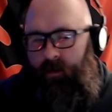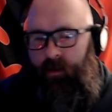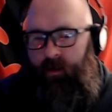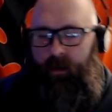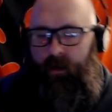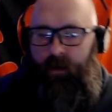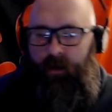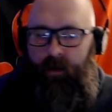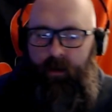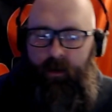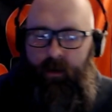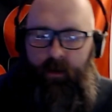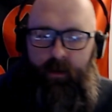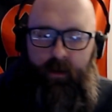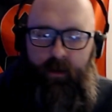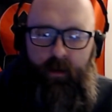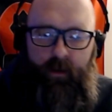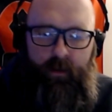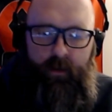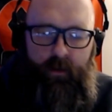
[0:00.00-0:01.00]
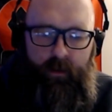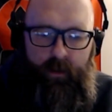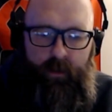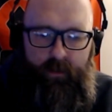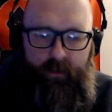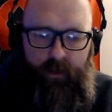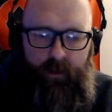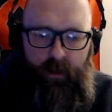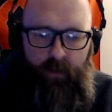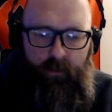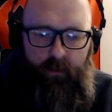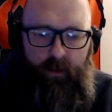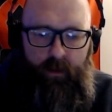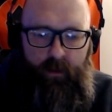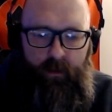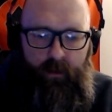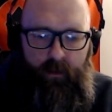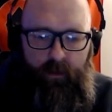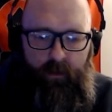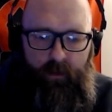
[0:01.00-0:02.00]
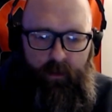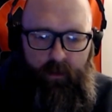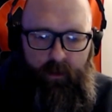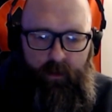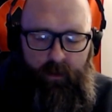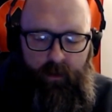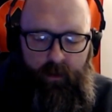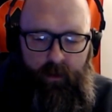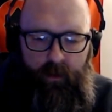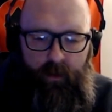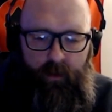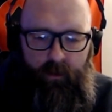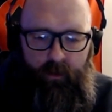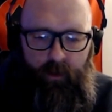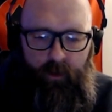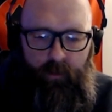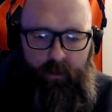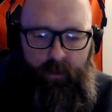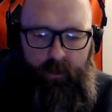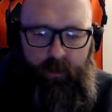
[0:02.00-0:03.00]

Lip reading: uh, it's going to be a little bit